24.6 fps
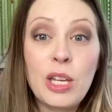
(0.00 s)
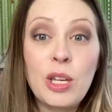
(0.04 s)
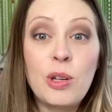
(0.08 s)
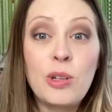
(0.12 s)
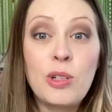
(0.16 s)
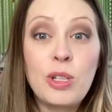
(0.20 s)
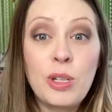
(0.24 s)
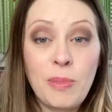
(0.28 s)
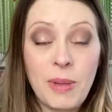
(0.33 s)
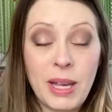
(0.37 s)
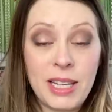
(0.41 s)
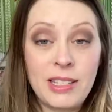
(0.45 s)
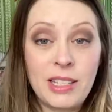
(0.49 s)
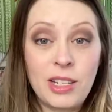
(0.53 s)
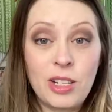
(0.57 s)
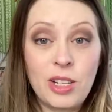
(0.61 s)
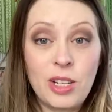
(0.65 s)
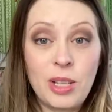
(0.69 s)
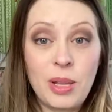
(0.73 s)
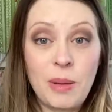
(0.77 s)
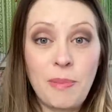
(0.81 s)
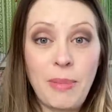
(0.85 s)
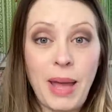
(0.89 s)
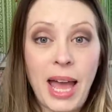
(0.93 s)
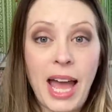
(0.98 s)
you to
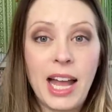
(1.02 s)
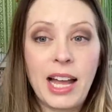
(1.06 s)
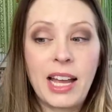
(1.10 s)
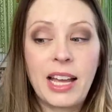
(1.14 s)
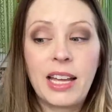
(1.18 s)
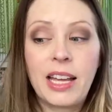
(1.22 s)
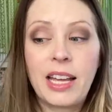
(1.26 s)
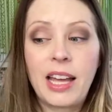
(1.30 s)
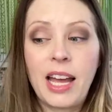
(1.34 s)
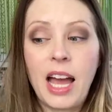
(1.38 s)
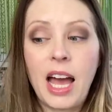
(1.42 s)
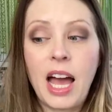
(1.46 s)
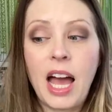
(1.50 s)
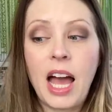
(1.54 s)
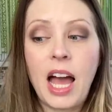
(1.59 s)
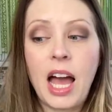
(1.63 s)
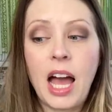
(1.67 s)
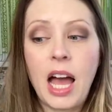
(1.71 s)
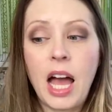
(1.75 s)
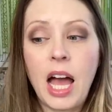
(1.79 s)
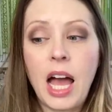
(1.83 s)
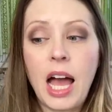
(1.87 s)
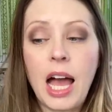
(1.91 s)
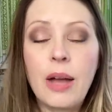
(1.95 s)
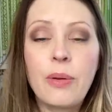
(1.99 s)
message them back.
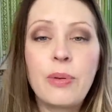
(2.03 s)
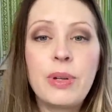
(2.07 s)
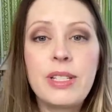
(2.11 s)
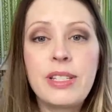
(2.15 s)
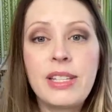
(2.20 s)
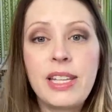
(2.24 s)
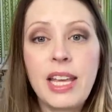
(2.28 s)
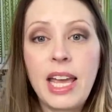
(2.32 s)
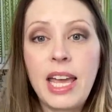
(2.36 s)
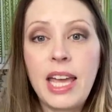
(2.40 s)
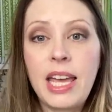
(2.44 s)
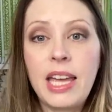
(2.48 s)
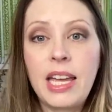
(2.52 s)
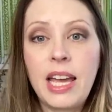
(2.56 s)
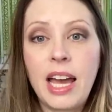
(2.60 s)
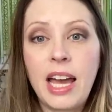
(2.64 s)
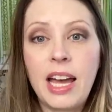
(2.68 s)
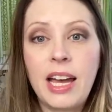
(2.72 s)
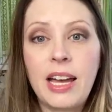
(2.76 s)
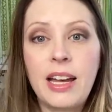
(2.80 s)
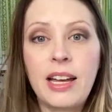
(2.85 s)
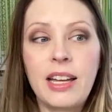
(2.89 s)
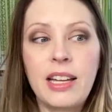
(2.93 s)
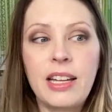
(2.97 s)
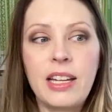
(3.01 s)
I would say
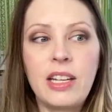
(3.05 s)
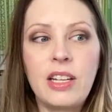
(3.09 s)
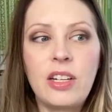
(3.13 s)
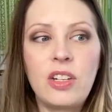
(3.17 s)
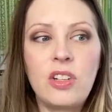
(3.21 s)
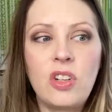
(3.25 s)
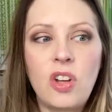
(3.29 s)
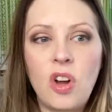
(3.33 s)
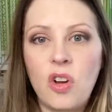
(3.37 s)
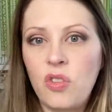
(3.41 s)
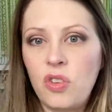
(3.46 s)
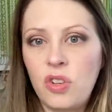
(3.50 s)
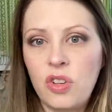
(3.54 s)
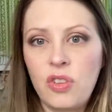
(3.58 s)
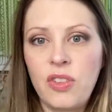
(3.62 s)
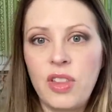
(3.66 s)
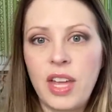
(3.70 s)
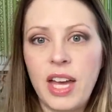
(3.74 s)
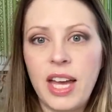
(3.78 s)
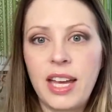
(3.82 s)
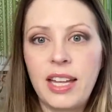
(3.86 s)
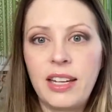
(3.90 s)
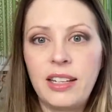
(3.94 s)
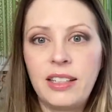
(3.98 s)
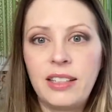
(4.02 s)
uh, don't do
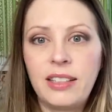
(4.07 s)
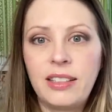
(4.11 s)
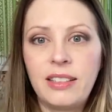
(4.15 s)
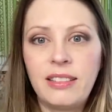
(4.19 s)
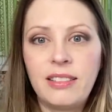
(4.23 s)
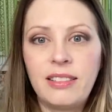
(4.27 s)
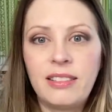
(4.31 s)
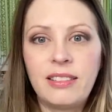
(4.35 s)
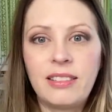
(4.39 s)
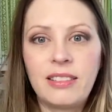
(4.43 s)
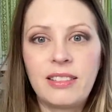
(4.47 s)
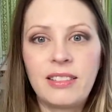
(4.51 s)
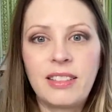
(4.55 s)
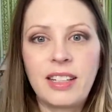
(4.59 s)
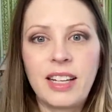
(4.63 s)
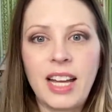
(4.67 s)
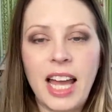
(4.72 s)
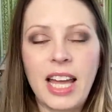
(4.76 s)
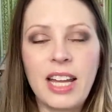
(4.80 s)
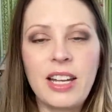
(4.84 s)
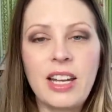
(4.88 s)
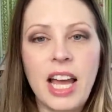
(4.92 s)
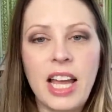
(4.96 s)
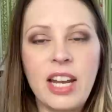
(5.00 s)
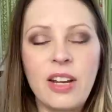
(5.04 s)
that.
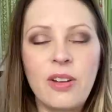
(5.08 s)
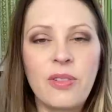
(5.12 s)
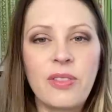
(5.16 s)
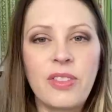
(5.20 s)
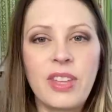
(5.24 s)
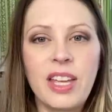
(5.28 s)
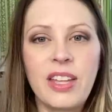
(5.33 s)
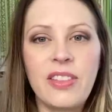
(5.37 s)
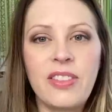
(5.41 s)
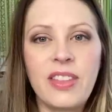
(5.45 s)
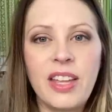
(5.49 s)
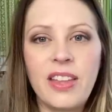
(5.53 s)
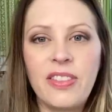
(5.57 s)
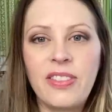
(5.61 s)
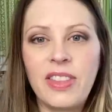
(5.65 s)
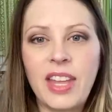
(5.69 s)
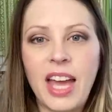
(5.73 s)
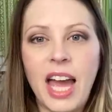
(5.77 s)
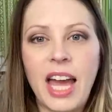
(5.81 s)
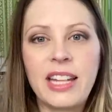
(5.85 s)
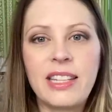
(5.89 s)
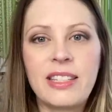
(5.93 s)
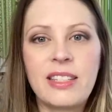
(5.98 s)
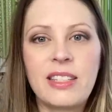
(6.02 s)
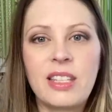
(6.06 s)
I, I don't think that
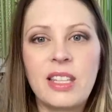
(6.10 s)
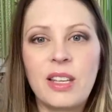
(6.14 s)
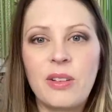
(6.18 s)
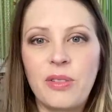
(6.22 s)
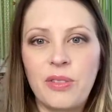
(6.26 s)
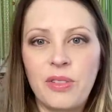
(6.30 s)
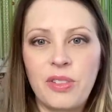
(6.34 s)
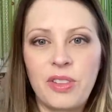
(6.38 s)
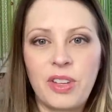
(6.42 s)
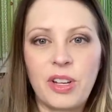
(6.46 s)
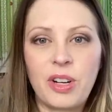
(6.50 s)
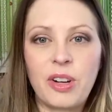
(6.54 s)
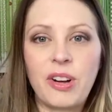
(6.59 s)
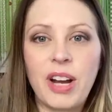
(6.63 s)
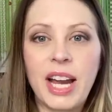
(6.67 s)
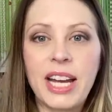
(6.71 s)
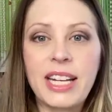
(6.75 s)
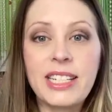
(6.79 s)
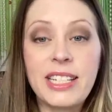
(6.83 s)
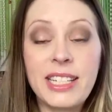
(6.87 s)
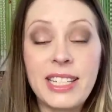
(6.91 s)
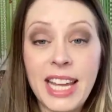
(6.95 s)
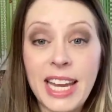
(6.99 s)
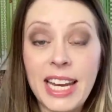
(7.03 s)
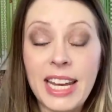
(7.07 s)
that's the, the
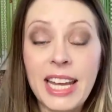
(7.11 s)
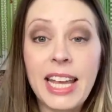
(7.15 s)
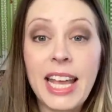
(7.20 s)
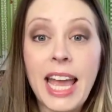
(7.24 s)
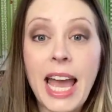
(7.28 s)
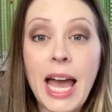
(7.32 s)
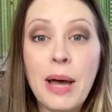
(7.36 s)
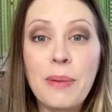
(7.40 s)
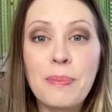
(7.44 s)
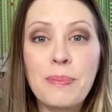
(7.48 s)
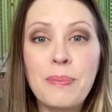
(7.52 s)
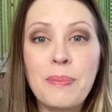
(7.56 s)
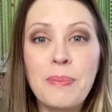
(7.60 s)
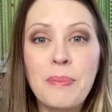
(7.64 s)
correct dating app.